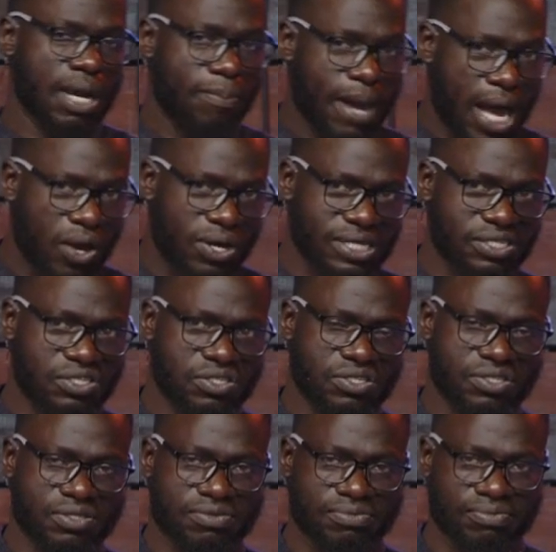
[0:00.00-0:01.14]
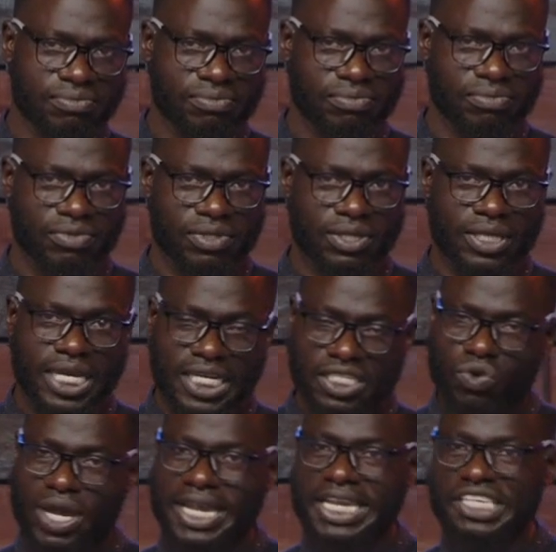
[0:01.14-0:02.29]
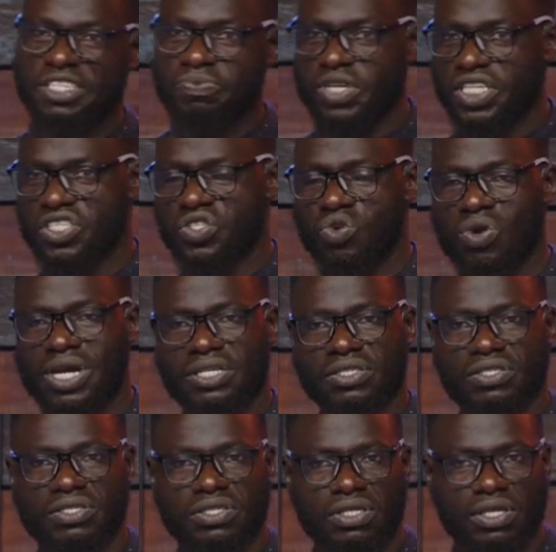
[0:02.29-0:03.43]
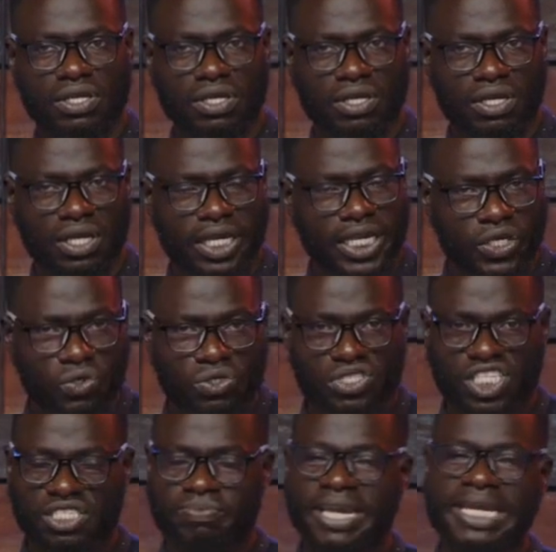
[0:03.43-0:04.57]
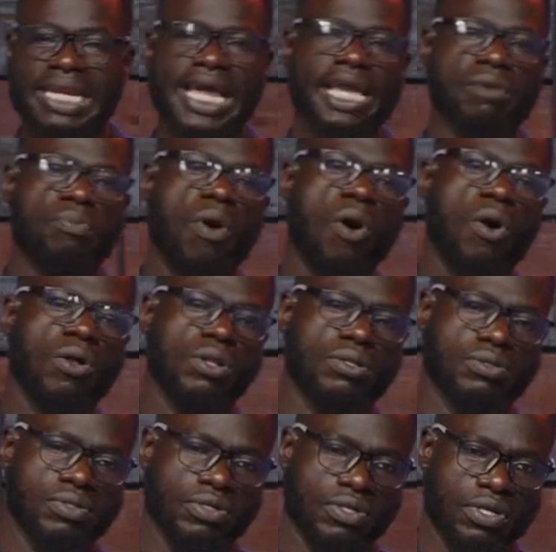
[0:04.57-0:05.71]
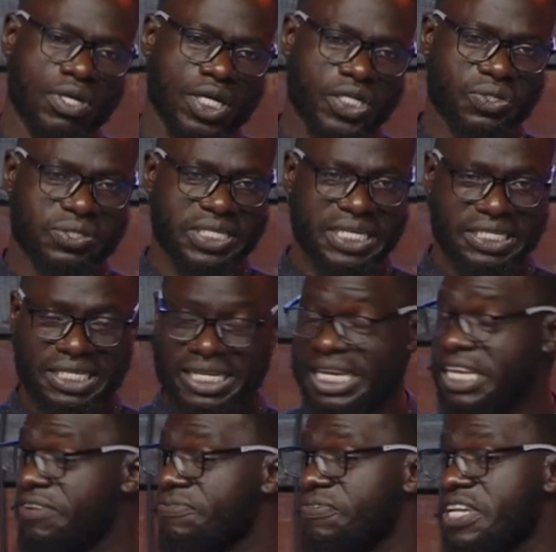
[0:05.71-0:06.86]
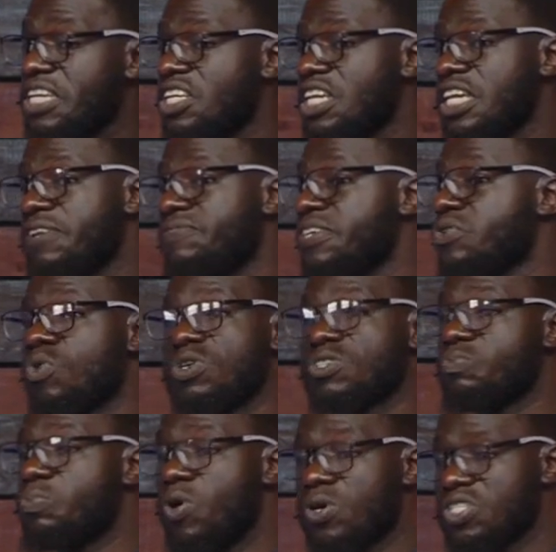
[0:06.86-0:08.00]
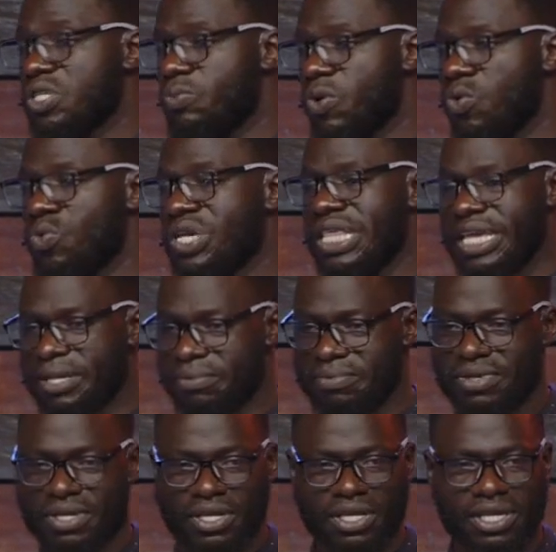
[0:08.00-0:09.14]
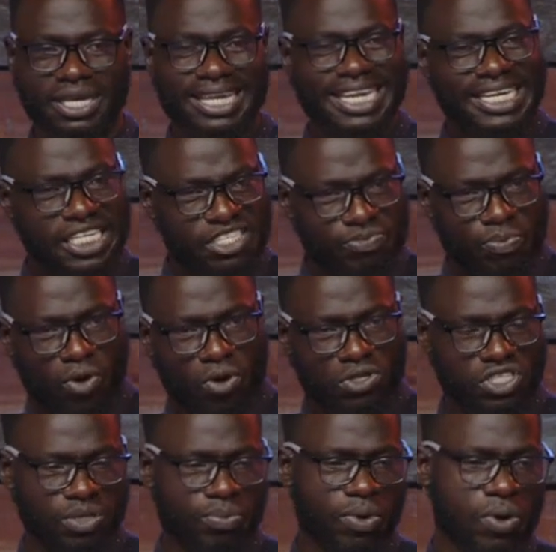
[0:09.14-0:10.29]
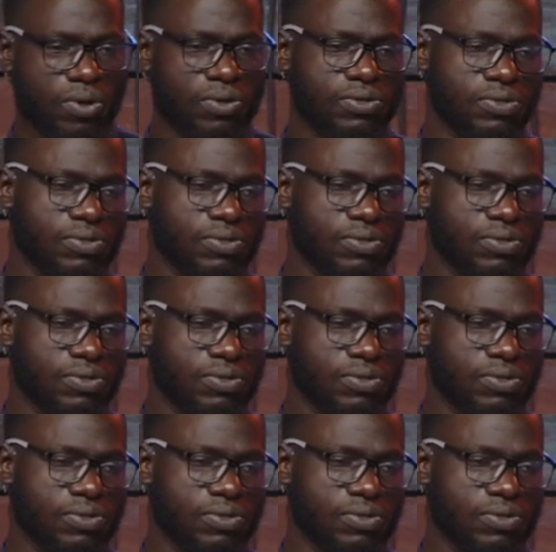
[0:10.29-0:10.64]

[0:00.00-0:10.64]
about us. That is why he speaks to us. He uses men like Paul to tell that if it was possible with him, it is possible.